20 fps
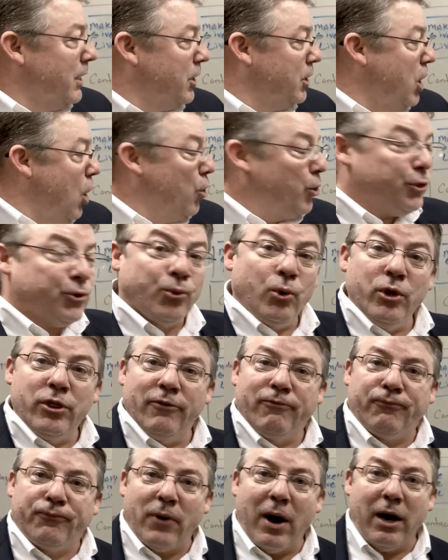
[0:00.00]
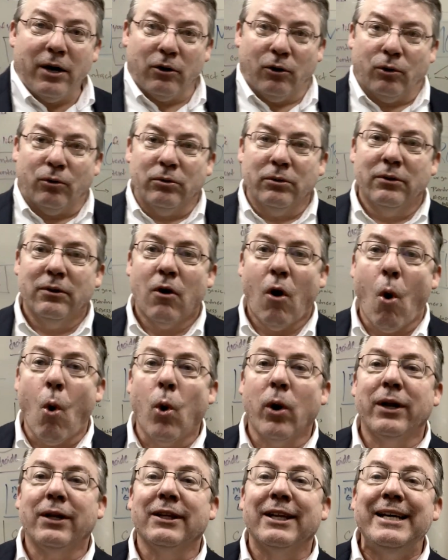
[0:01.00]
Go through the funnel
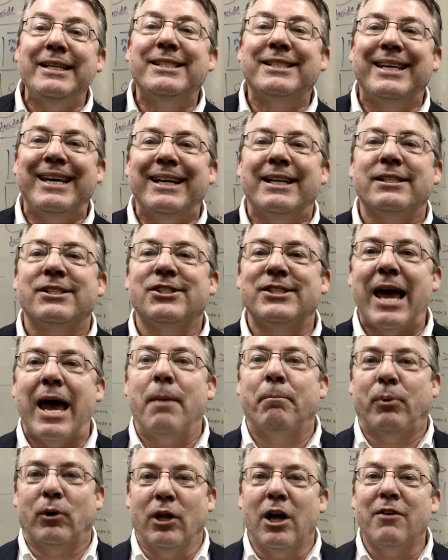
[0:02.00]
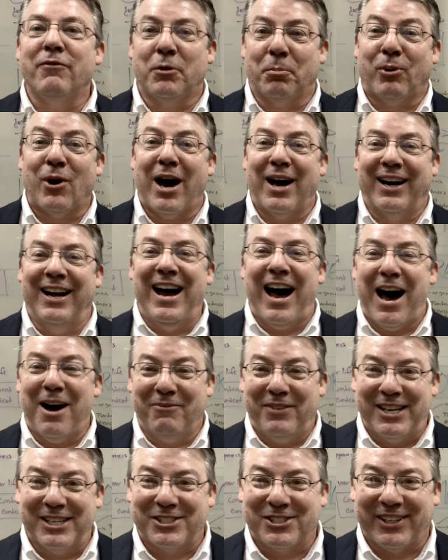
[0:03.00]
or at least get a sample of the product,
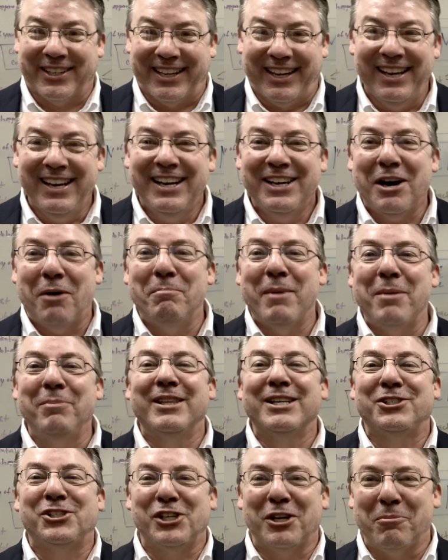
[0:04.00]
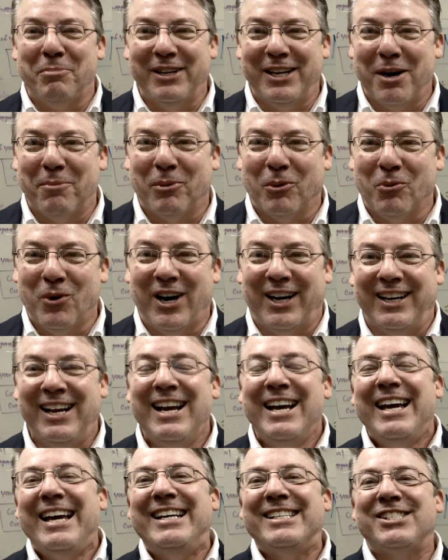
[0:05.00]
obviously. Now, maybe this should have been number 1,
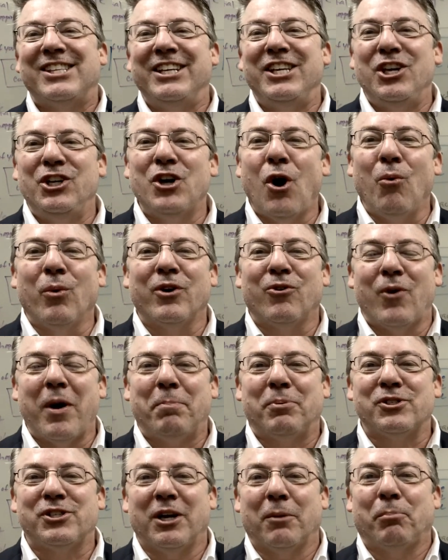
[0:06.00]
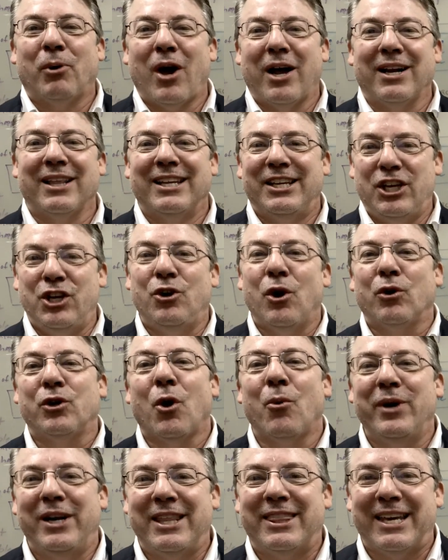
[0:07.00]
is that you don't want to represent a product that you don't
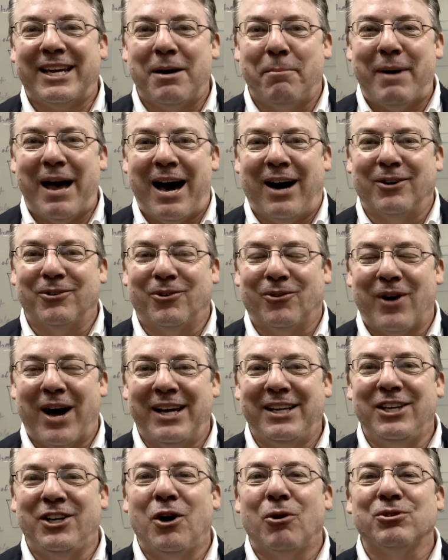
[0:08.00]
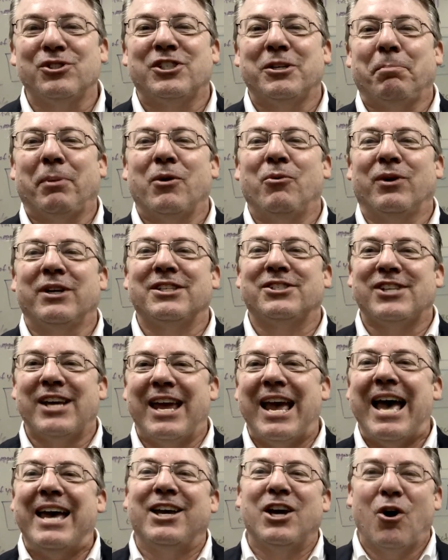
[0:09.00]
know anything about, right? You don't simply want to
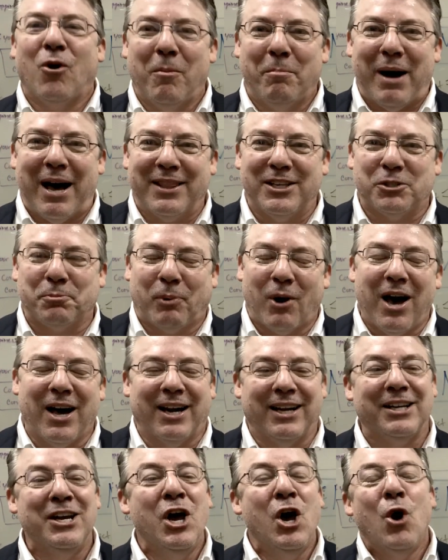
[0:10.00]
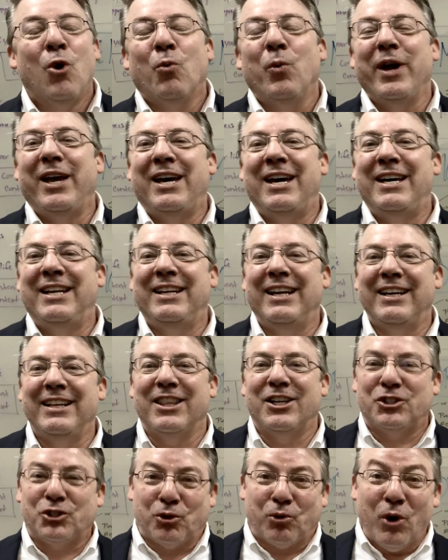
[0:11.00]
say, hey, go and buy this product, when
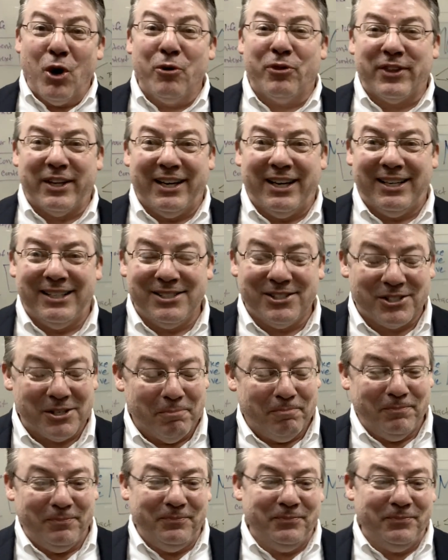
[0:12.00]
the truth is